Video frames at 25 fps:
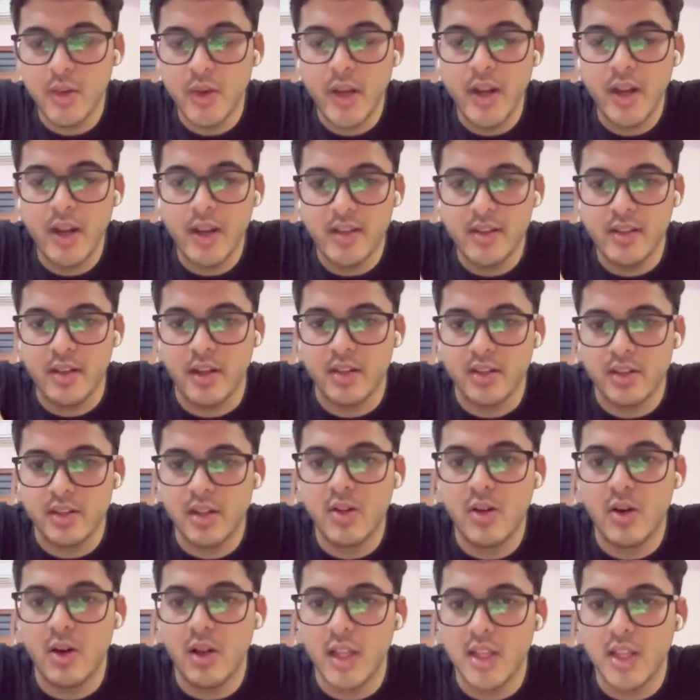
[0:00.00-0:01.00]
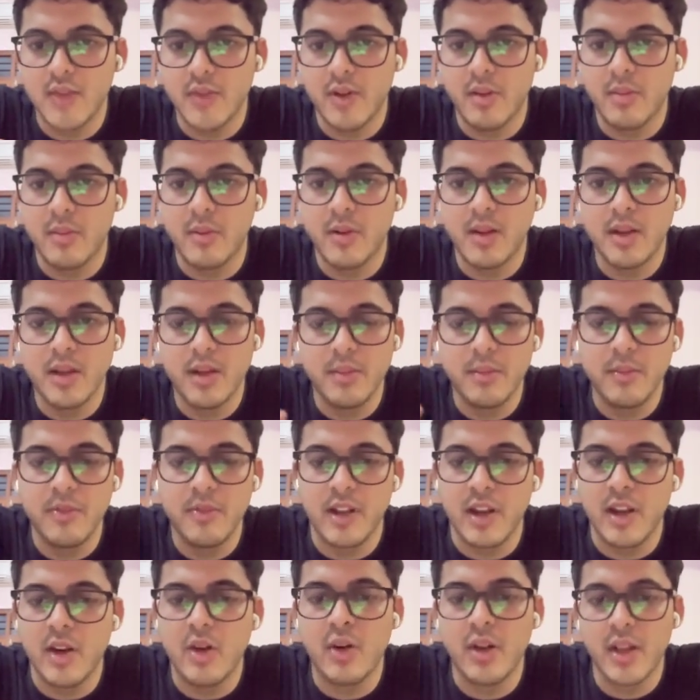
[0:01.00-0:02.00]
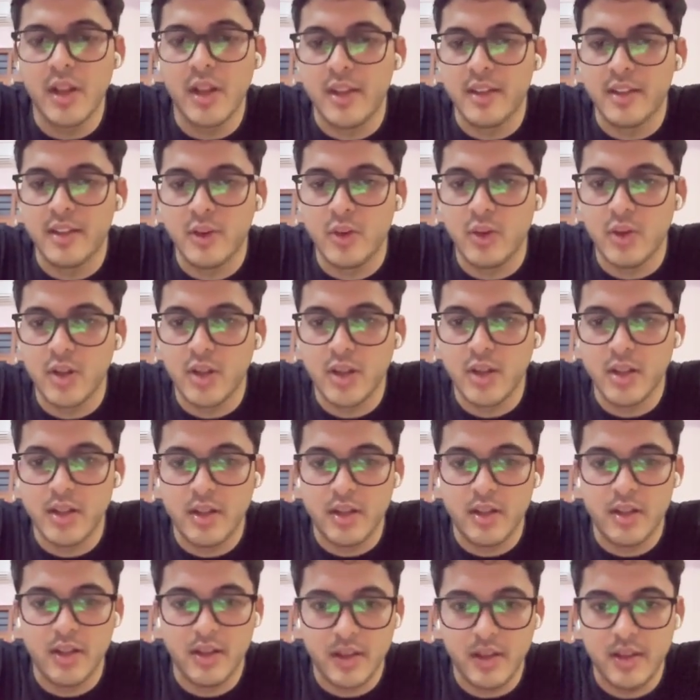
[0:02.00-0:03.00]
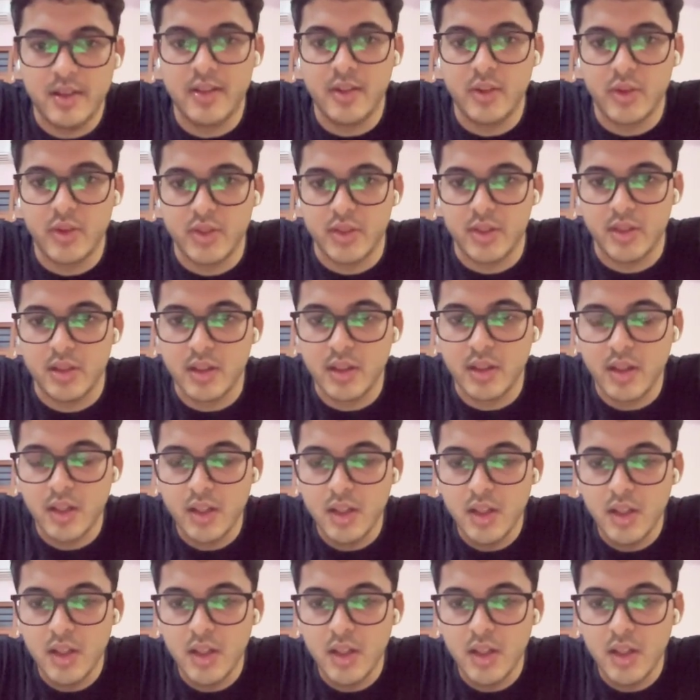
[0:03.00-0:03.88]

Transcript: you need a structured knowledge from a well-known institution.